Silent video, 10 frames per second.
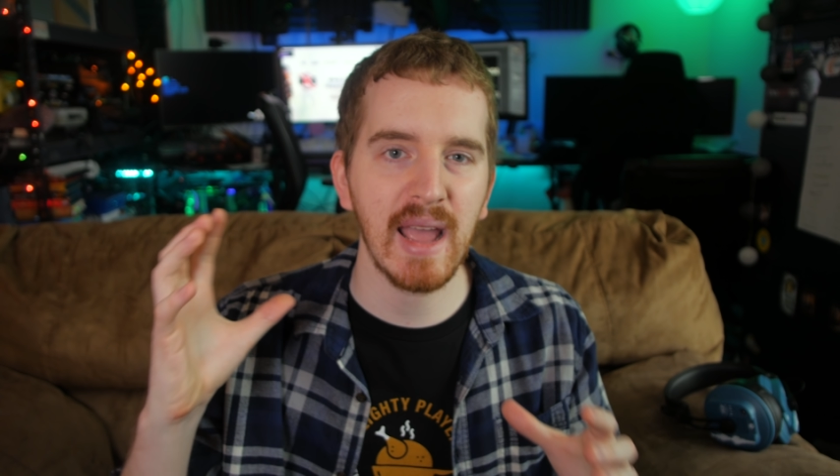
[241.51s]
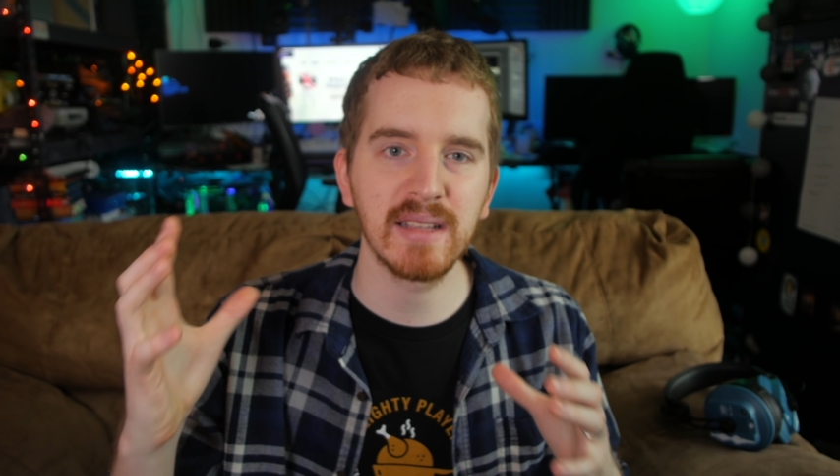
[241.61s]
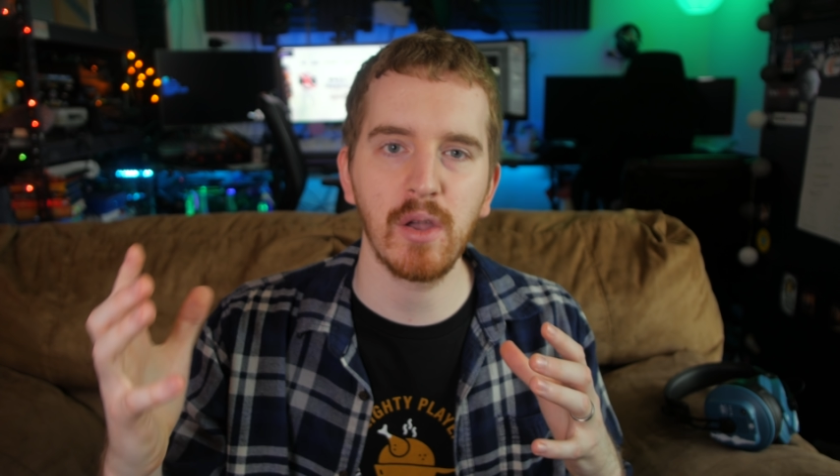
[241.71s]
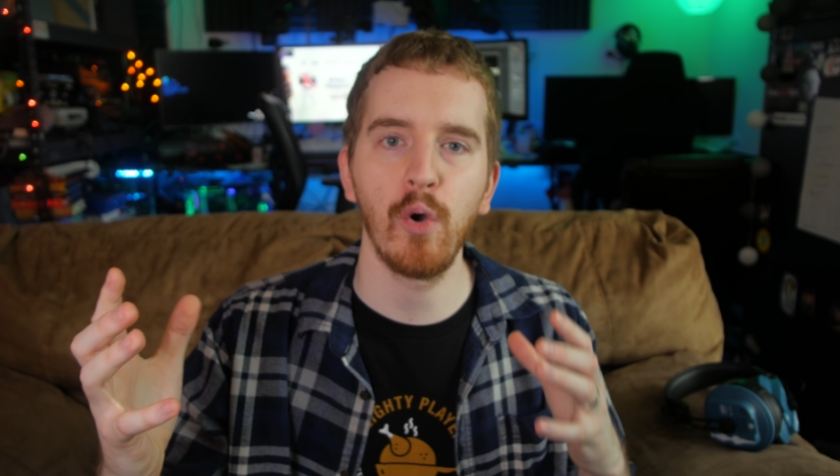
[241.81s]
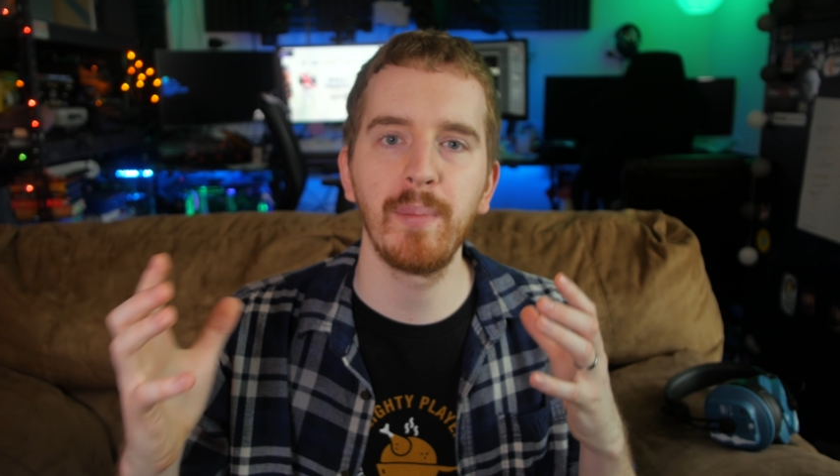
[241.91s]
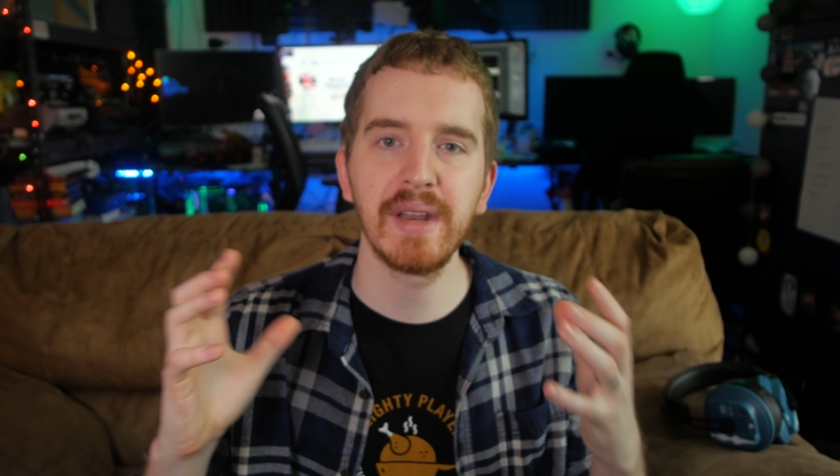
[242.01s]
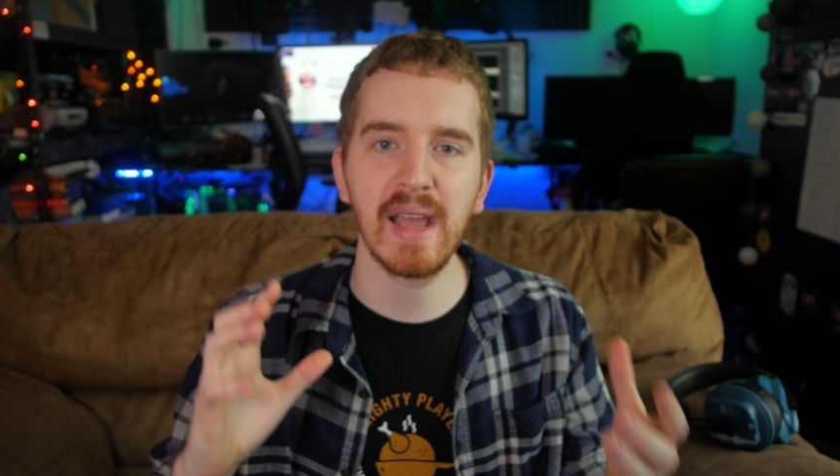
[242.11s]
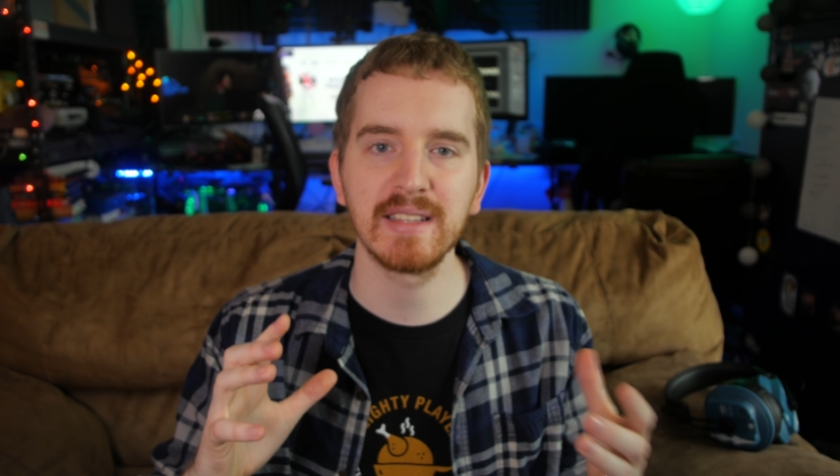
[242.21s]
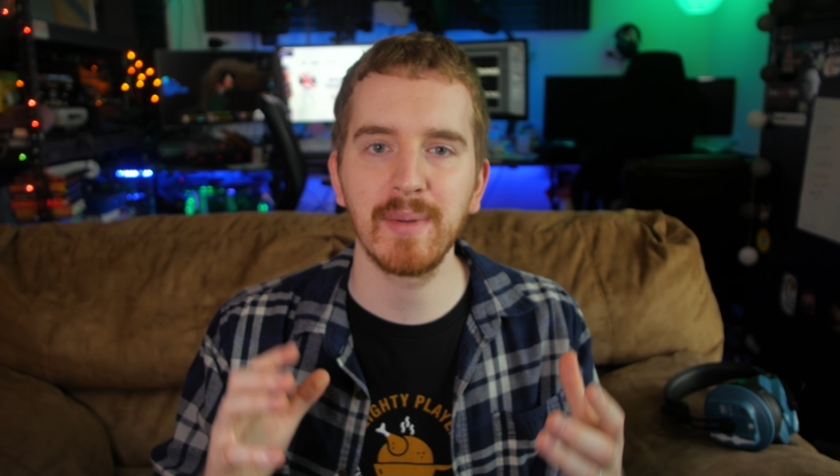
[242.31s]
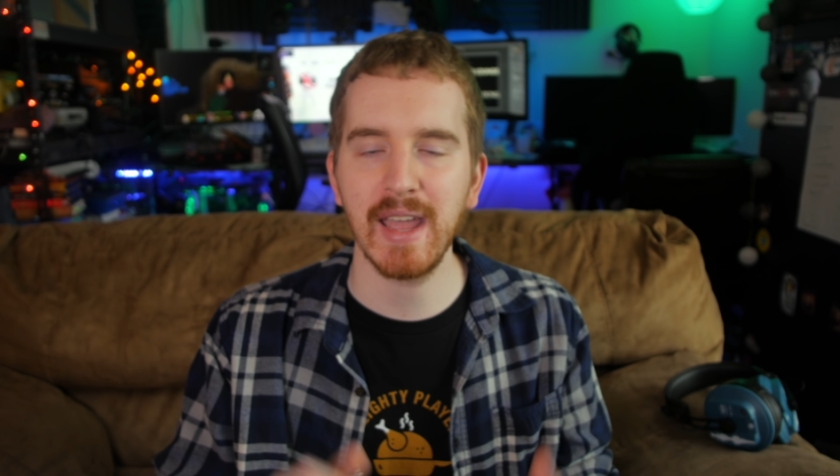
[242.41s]
as open
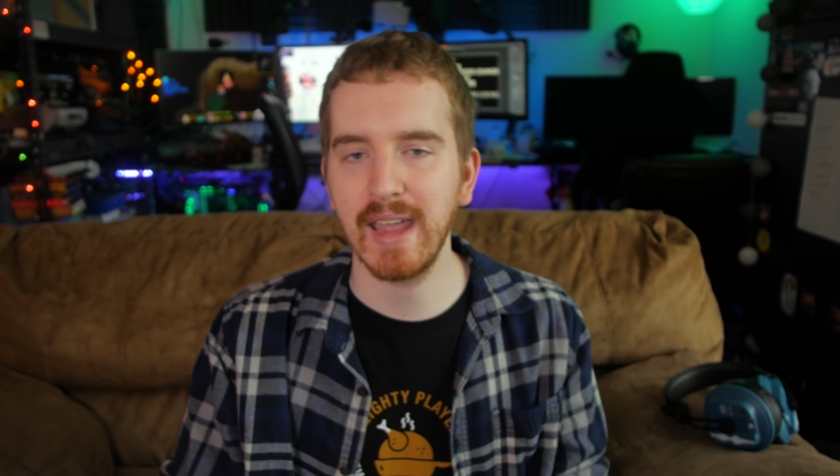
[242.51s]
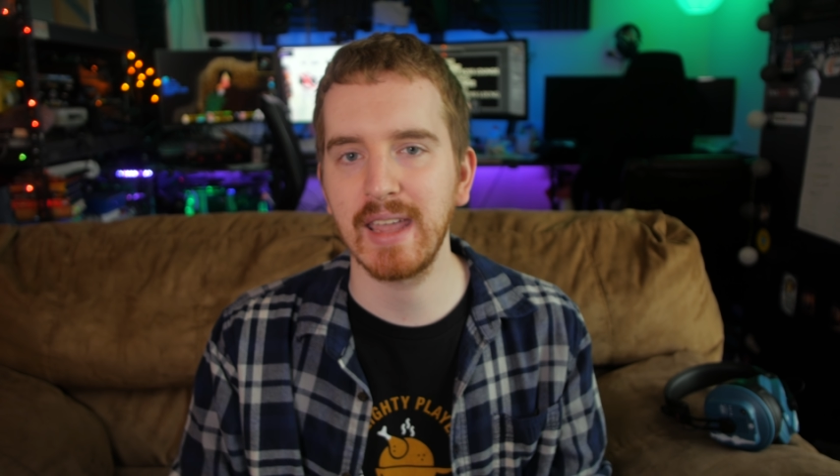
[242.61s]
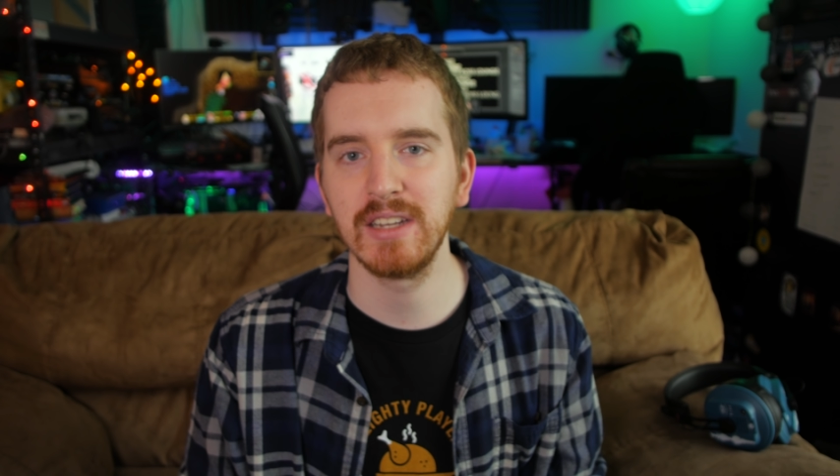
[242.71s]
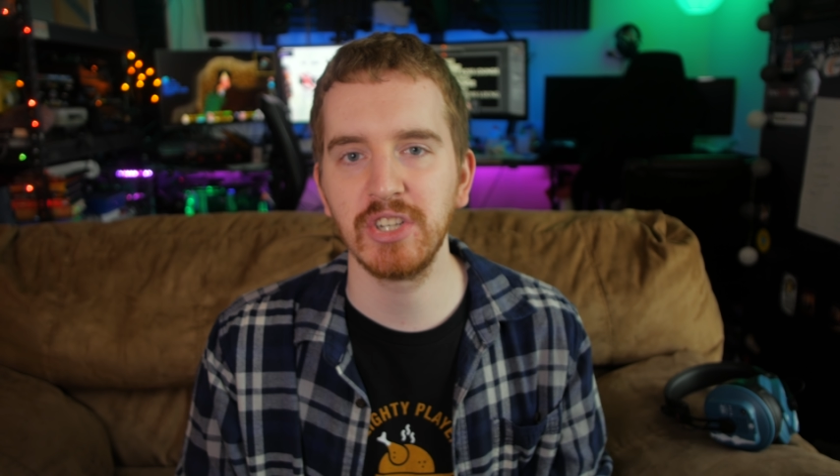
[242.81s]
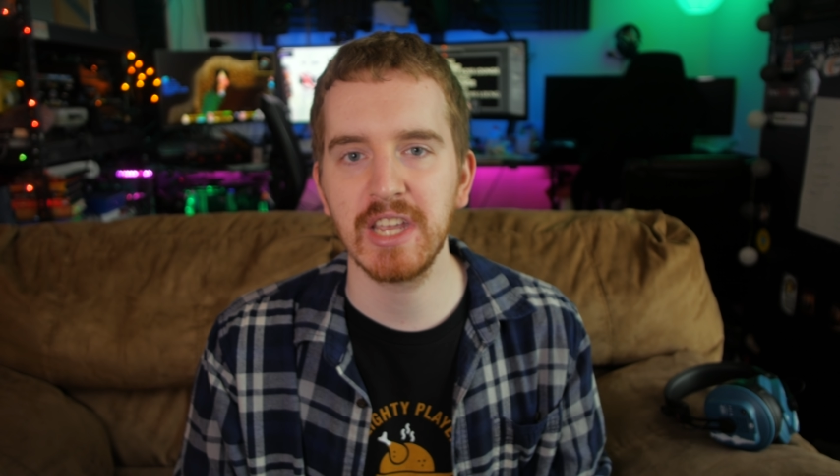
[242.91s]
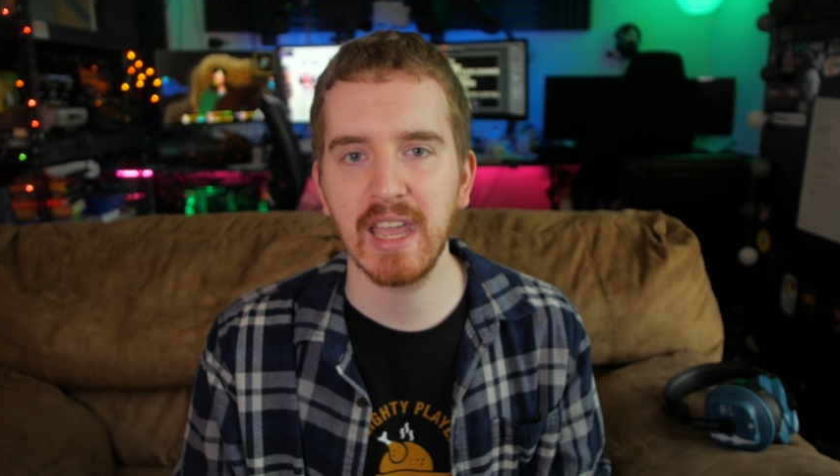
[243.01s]
as my AKG